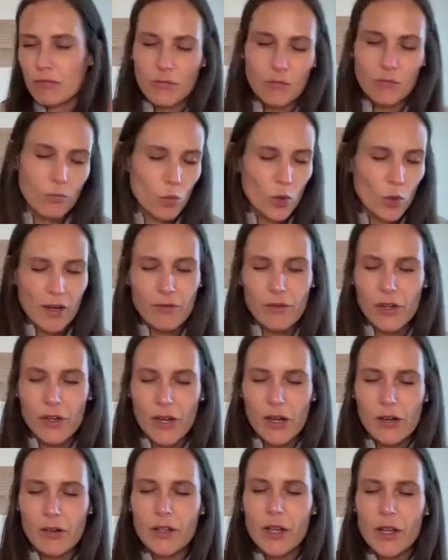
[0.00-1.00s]
whatever
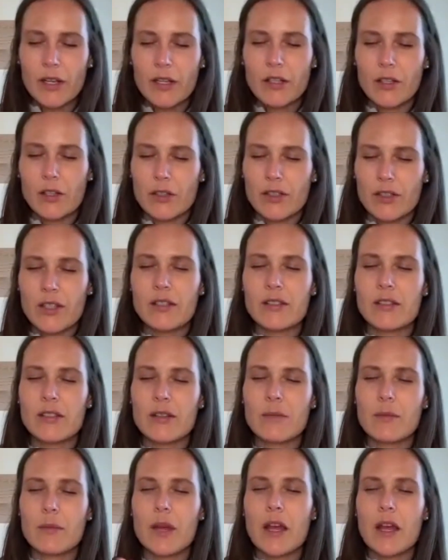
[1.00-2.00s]
area in your
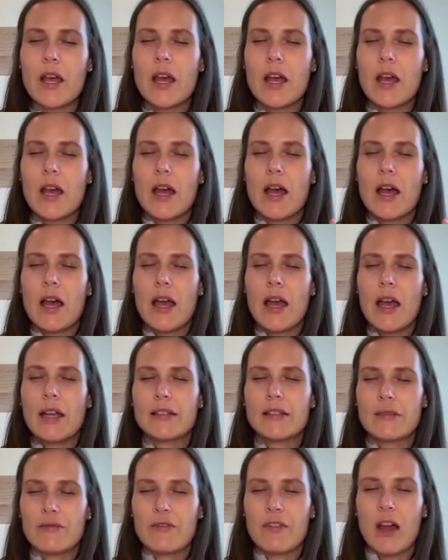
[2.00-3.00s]
system,
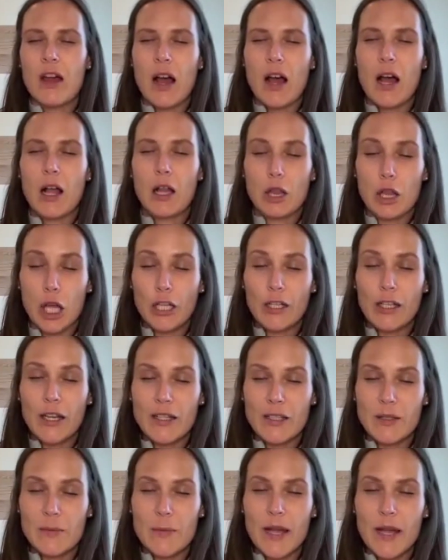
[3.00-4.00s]
it's a lot
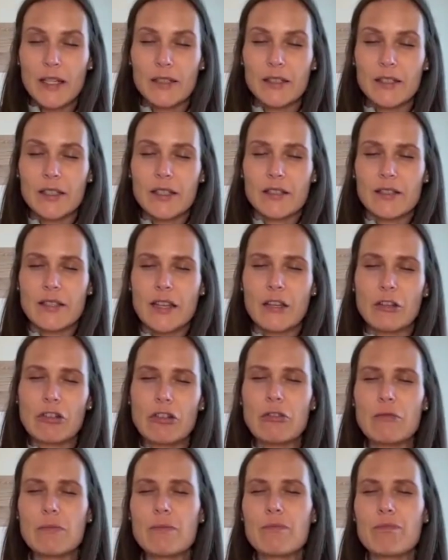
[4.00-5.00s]
expanded in the
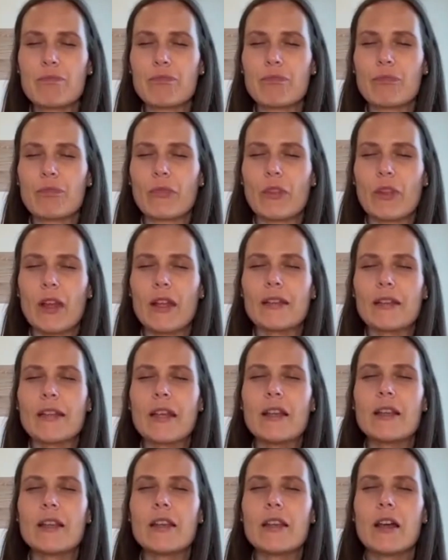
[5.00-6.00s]
session. And
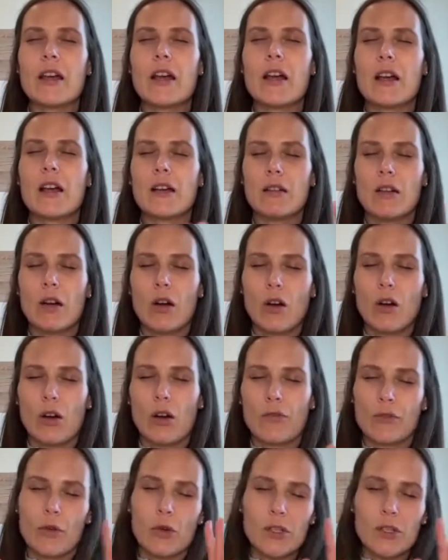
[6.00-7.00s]
then,
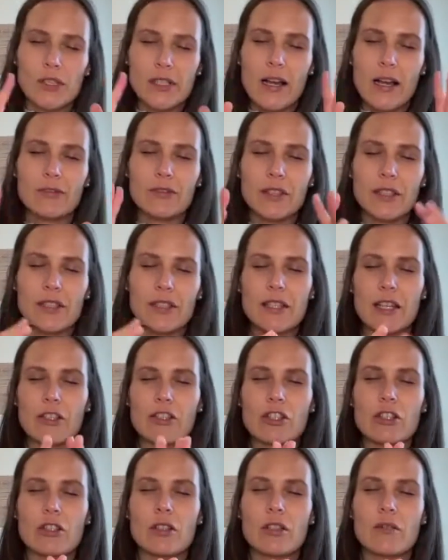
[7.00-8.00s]
of course, after the
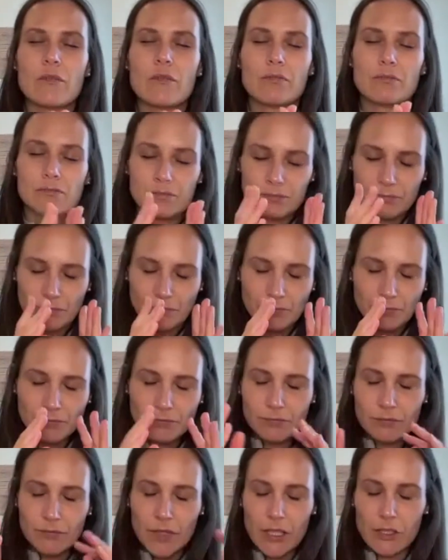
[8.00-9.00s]
session,
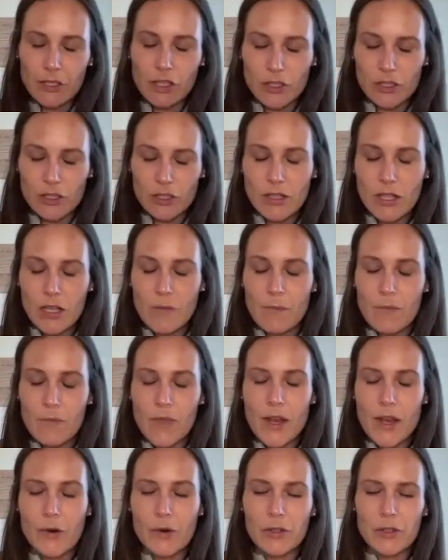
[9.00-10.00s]
it just
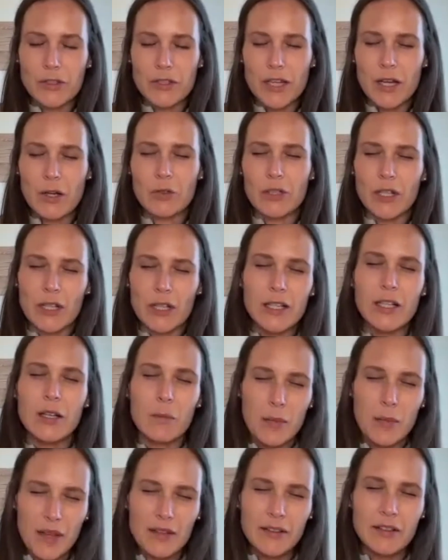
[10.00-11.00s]
narrows down a little
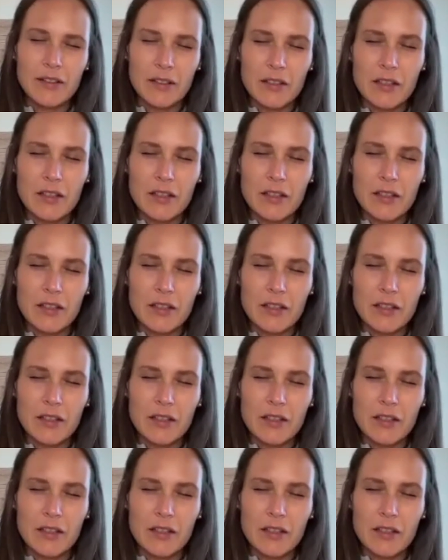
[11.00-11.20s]
bit,